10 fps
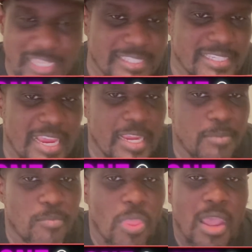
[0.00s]
But let's
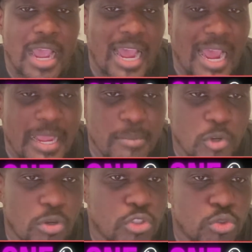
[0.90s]
say
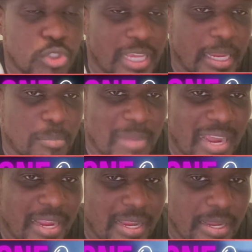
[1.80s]
I'm going to take
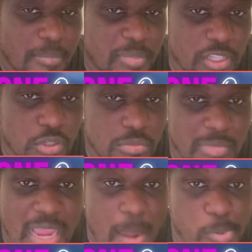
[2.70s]
my
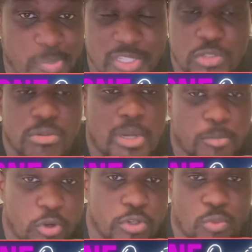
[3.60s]
pencil, my Apple Pencil,
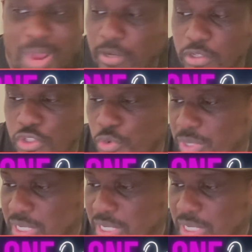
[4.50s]
and I'm going to write on the